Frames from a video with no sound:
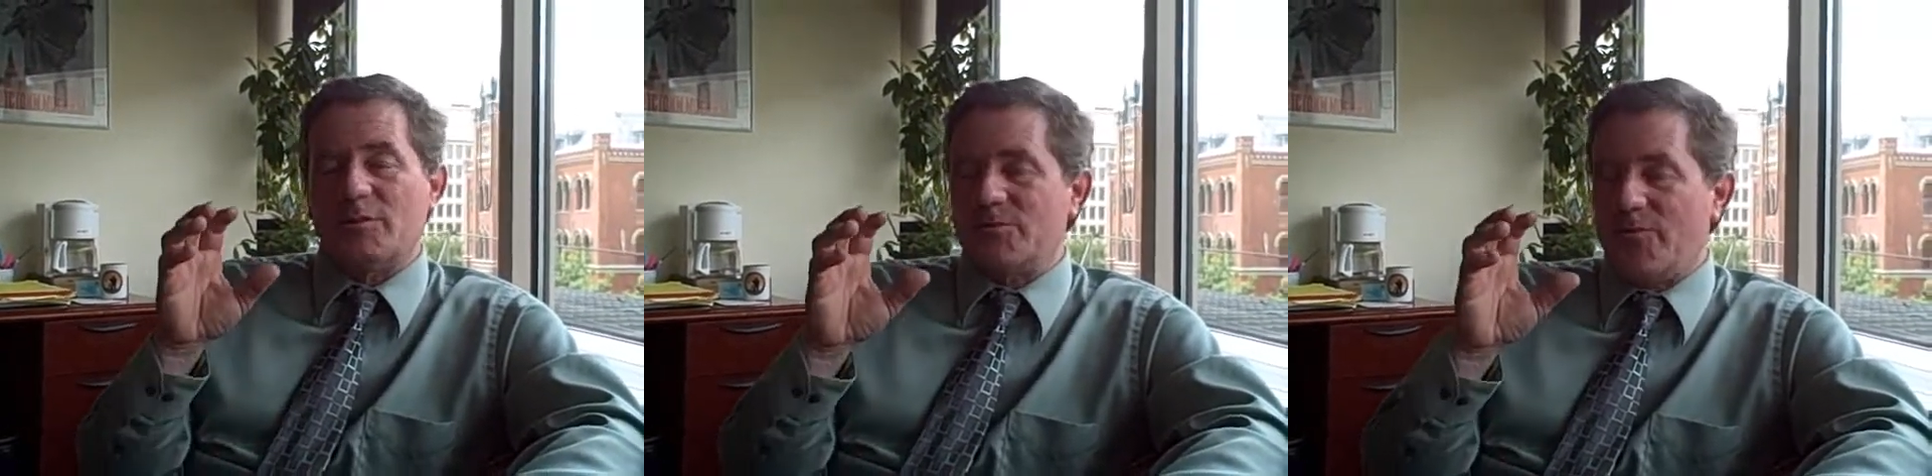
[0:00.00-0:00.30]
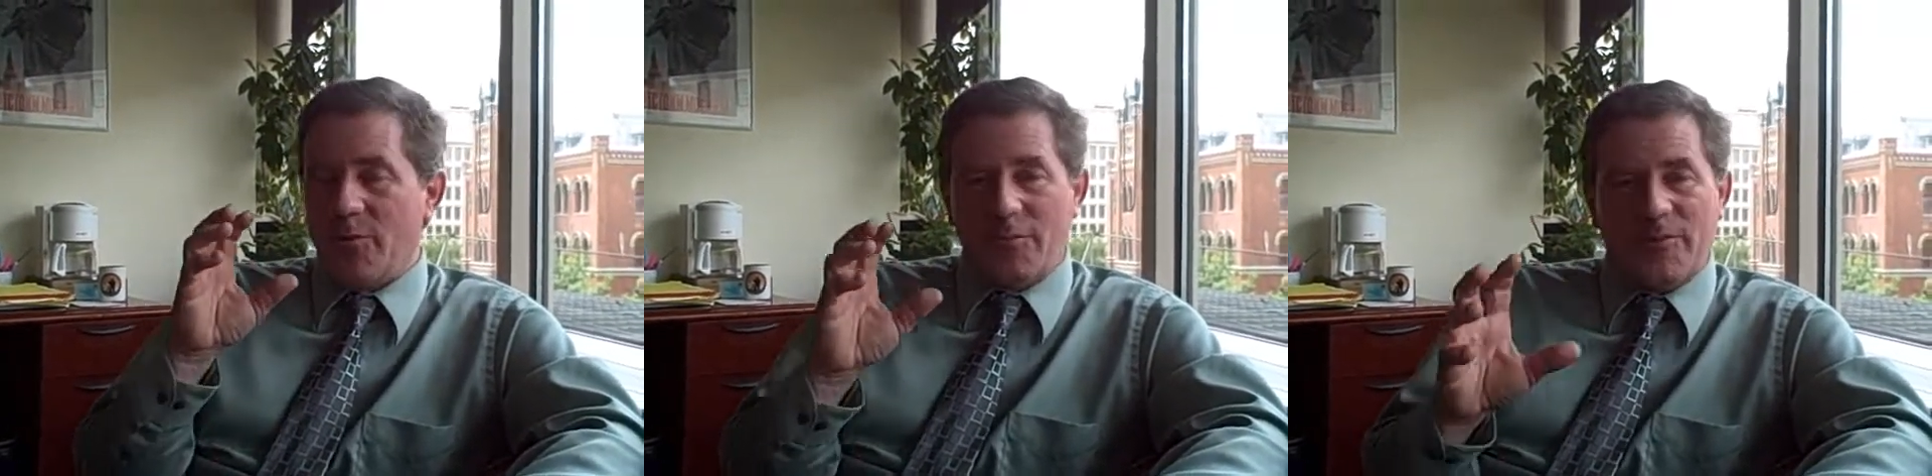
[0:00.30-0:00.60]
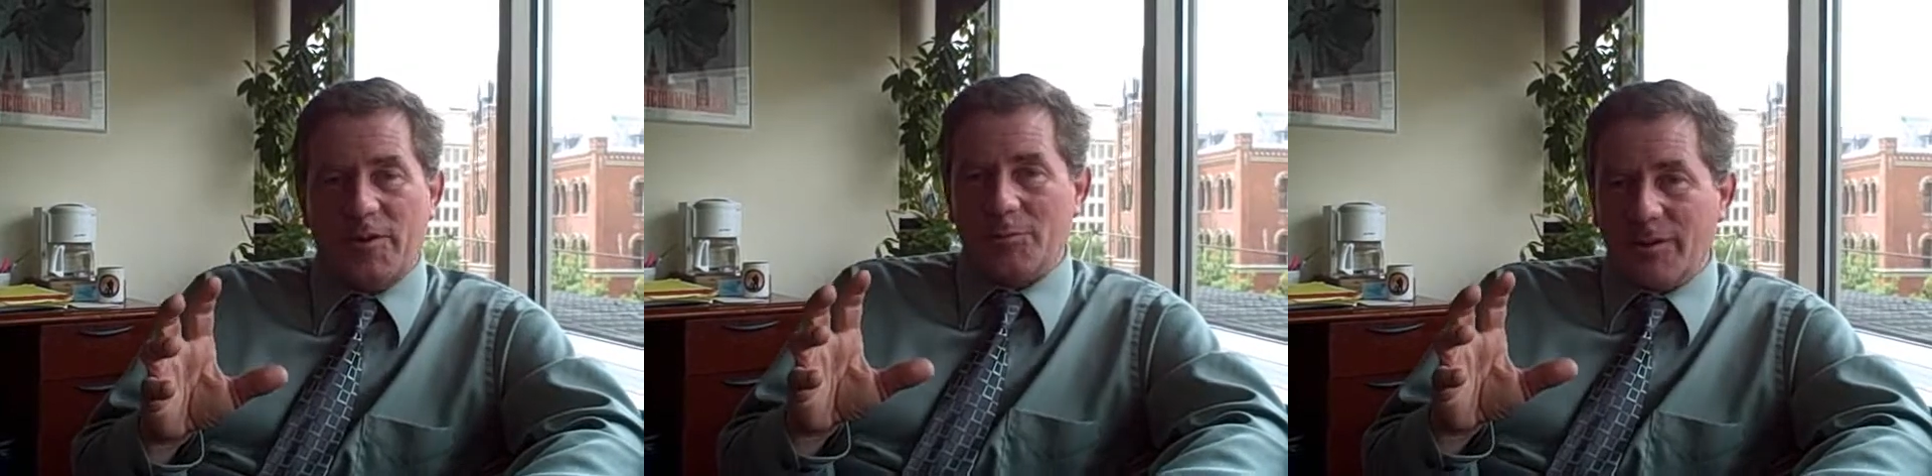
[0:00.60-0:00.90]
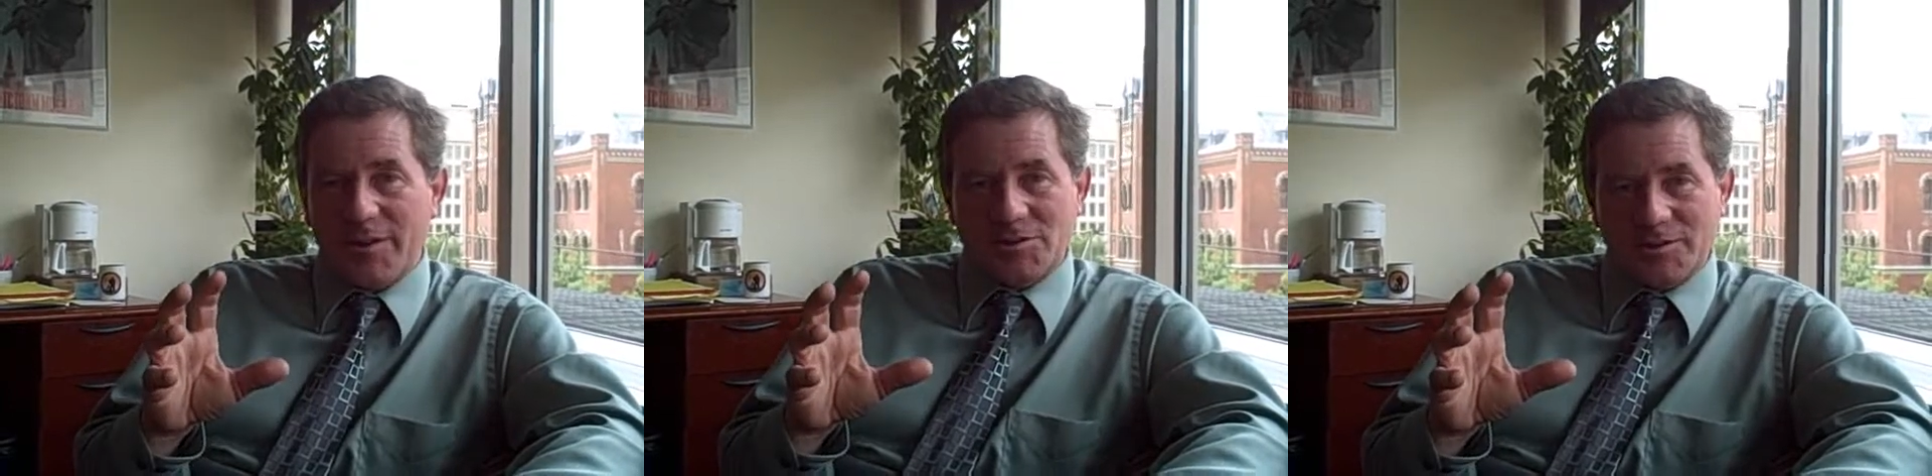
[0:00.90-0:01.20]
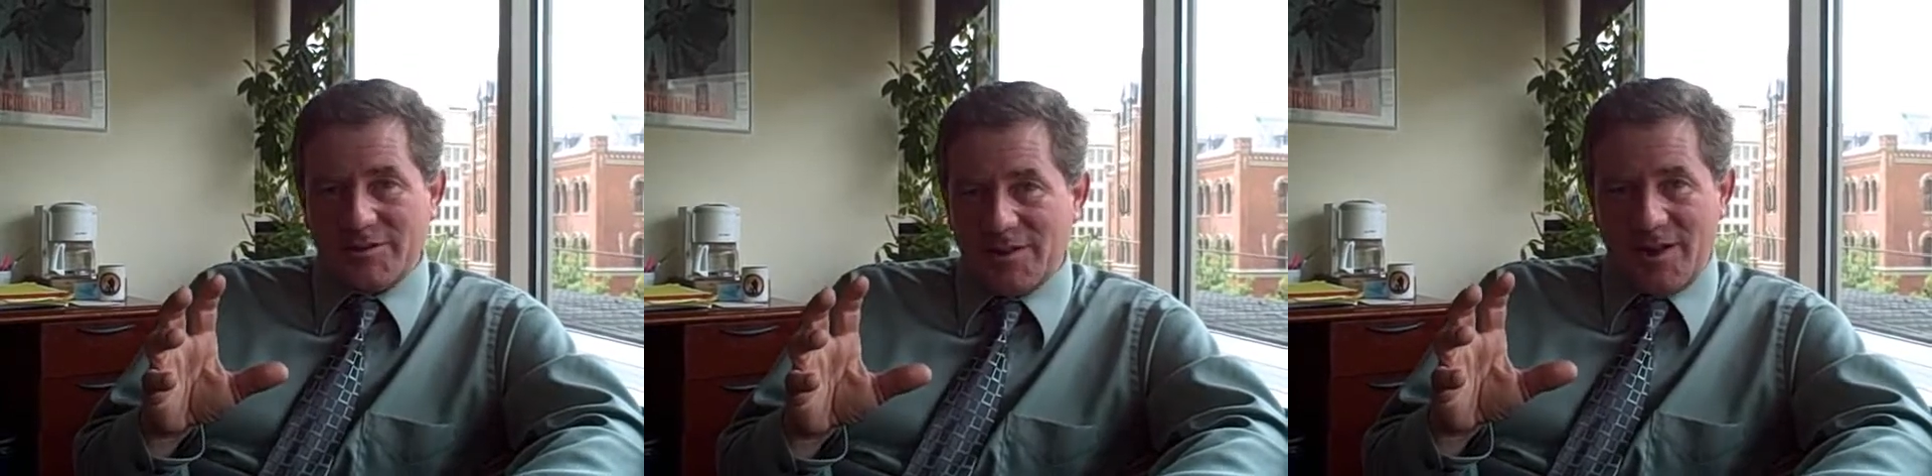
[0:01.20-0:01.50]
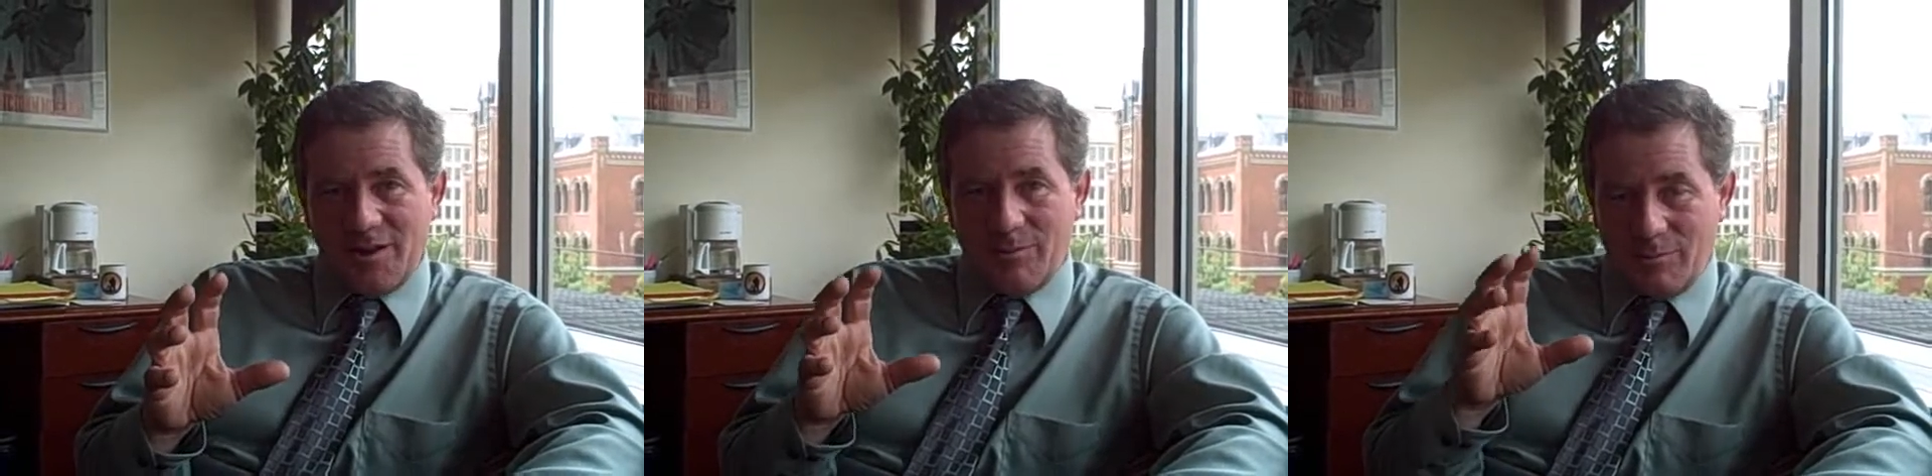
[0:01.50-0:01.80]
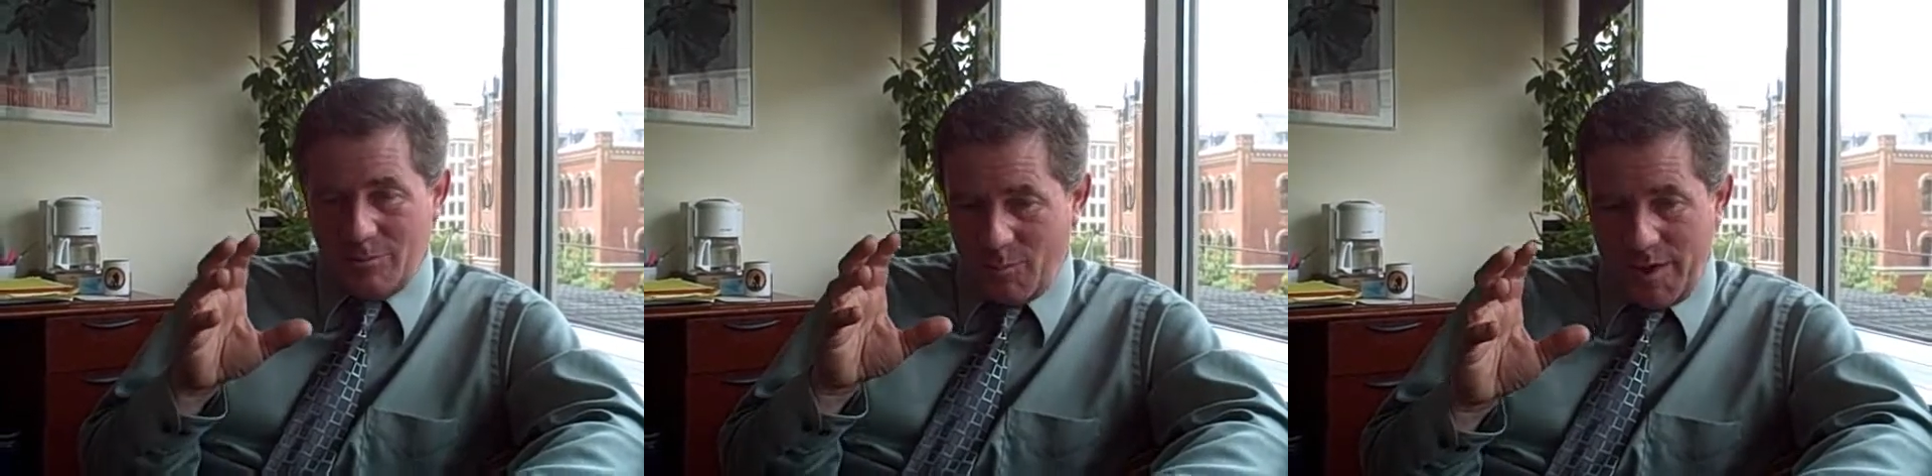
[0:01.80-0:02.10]
There's four federal agents there
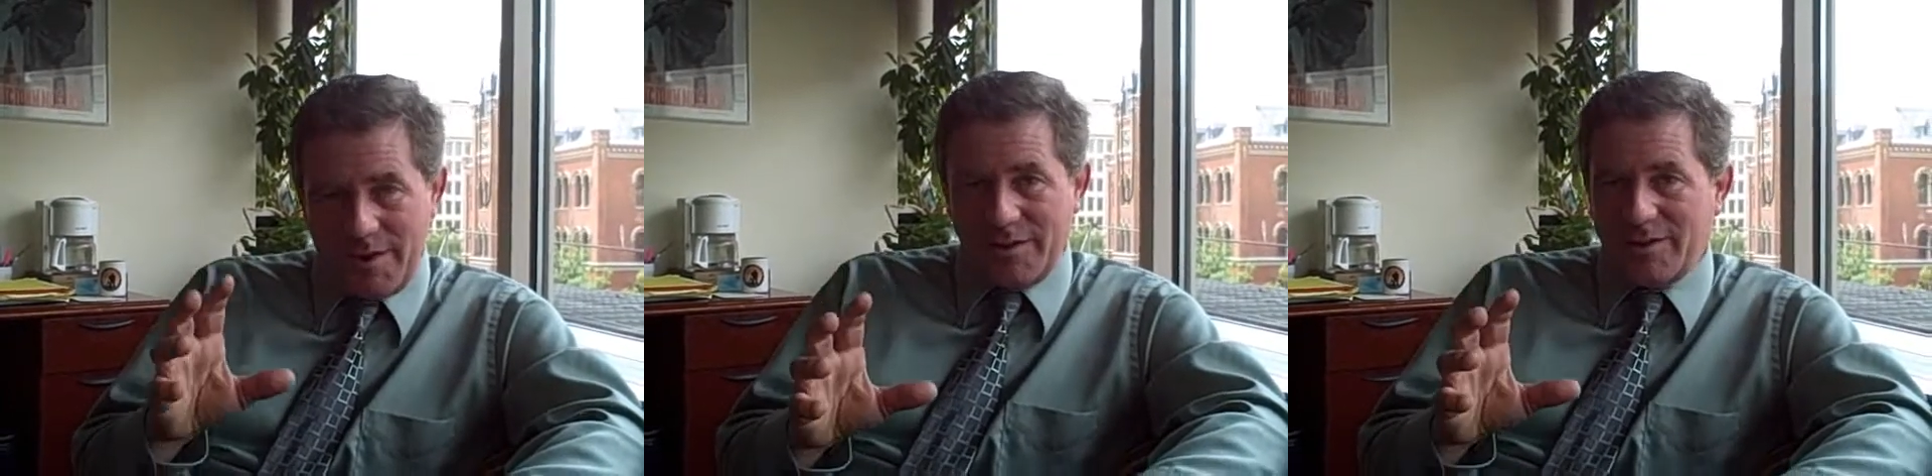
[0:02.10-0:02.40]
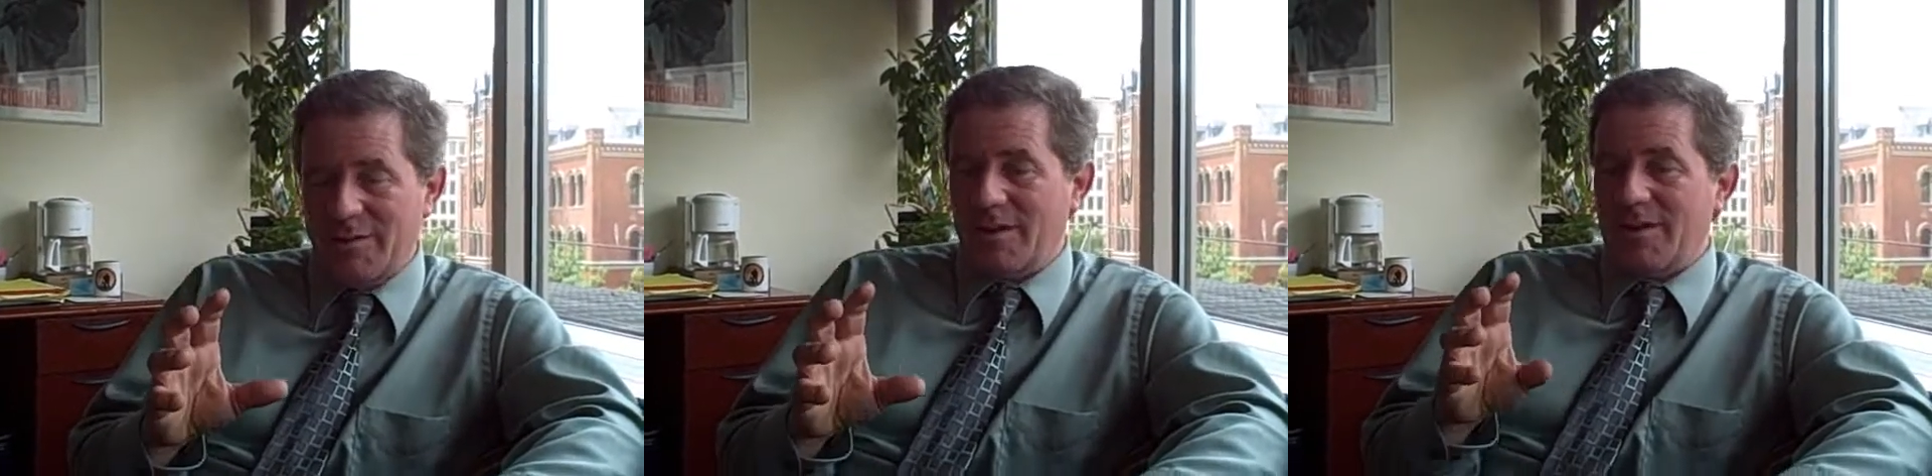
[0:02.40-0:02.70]
waiting,